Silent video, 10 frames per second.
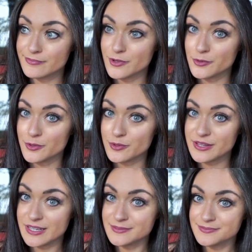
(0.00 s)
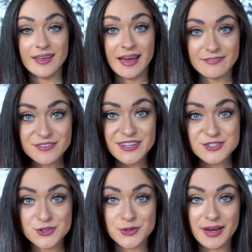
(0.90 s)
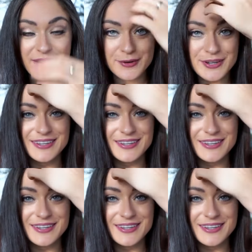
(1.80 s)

Don't Google that. Have a vet show you how.